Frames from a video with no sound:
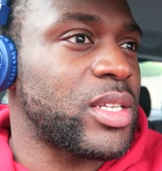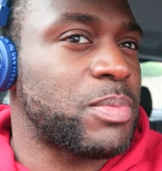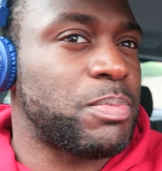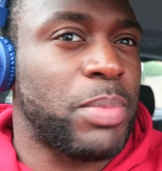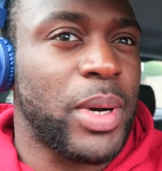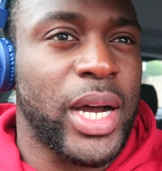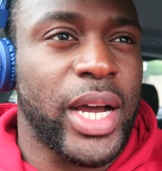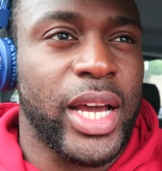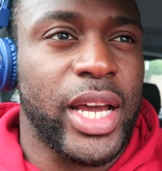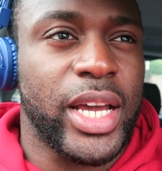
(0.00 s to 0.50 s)

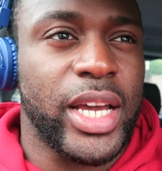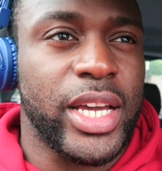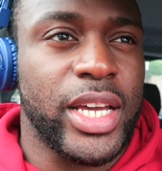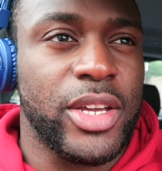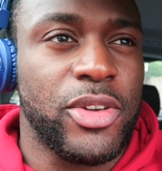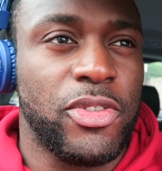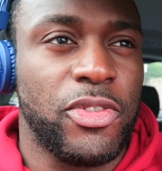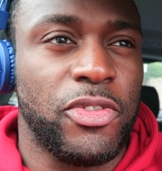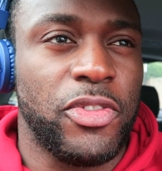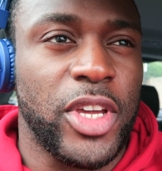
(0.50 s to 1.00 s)

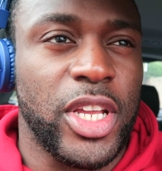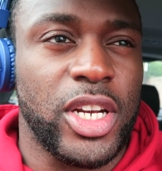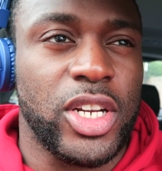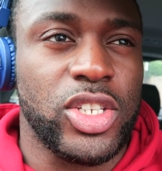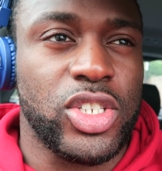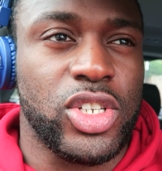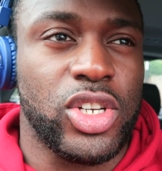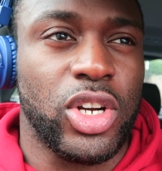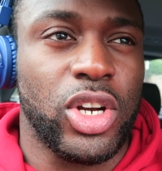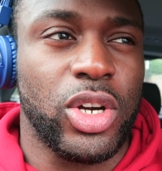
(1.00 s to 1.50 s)
by
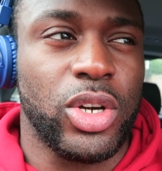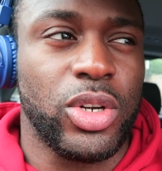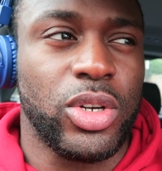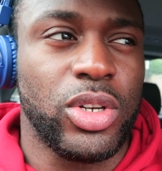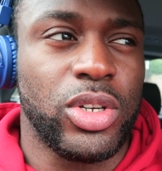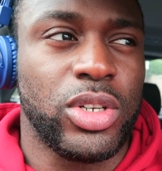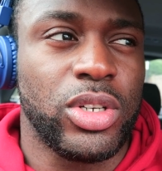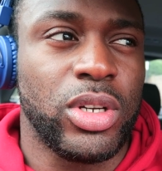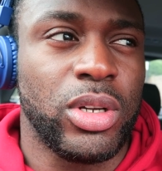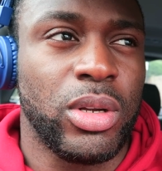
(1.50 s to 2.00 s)
Fitness Glow.
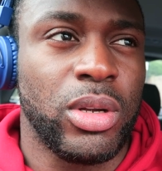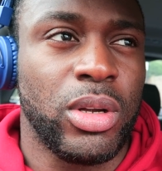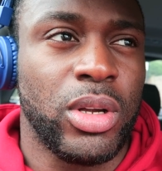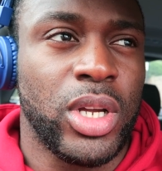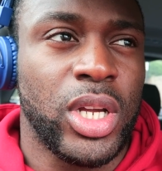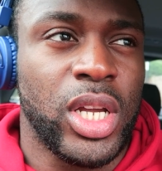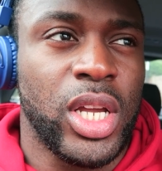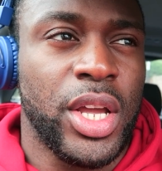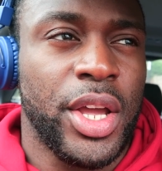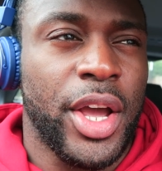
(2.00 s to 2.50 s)

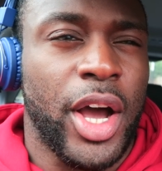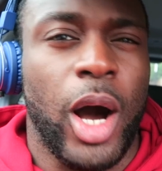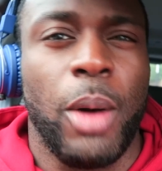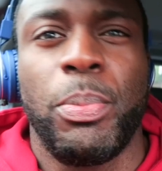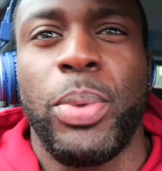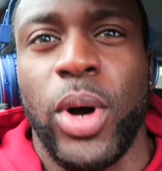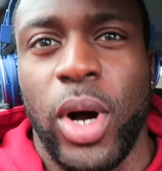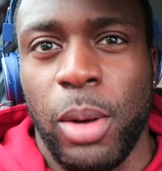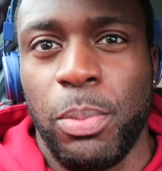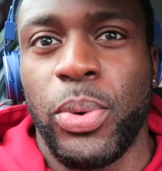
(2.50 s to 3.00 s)
I'll
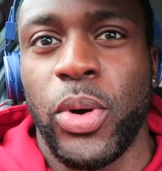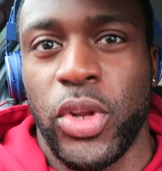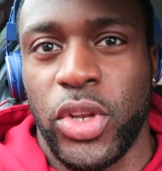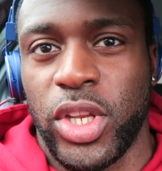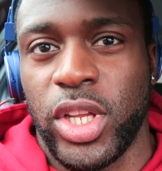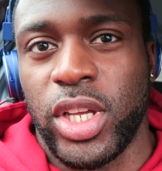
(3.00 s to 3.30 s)
put